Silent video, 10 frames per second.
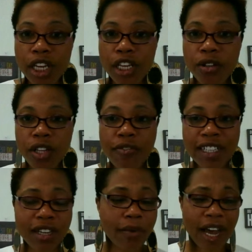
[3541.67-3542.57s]
can you leave? I
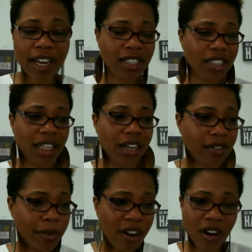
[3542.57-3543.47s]
said, well, I could just leave
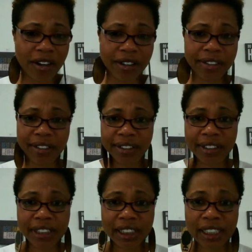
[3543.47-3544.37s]
tomorrow.
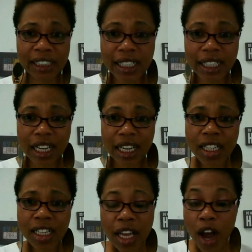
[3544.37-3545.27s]
And she
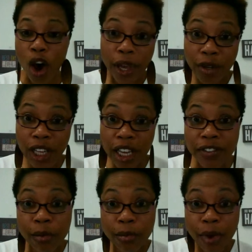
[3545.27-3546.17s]
said, oh, can you leave
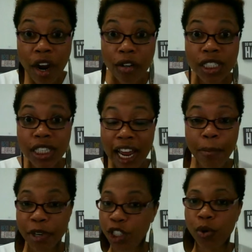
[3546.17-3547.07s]
tomorrow? She said, I can
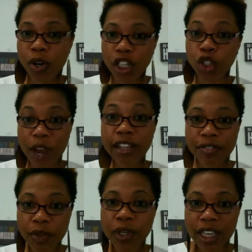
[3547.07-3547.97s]
put you on a direct if
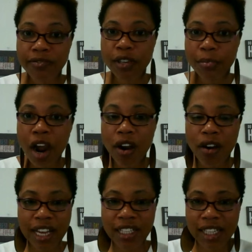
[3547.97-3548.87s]
you can leave tomorrow.
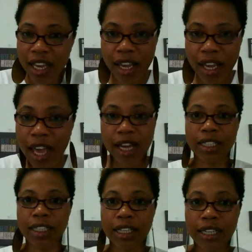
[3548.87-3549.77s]
I said, yeah.
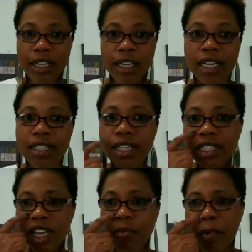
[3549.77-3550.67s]
And she
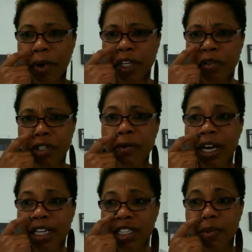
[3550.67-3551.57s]
said, well, what do you do?
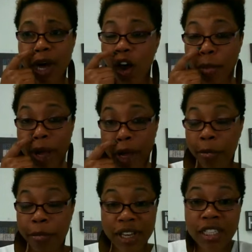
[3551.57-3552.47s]
I said, well, I own my
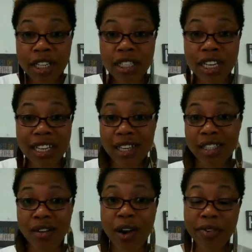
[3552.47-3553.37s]
own business. I
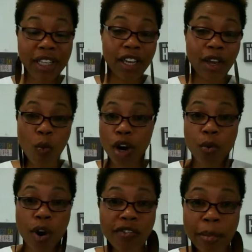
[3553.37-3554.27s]
said, so I really can work
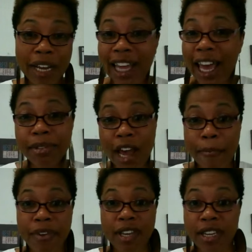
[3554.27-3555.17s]
wherever my
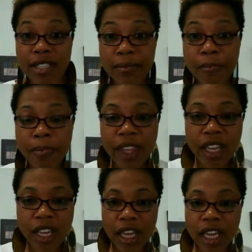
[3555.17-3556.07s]
laptop is.
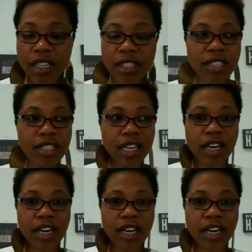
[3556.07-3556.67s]
And she said,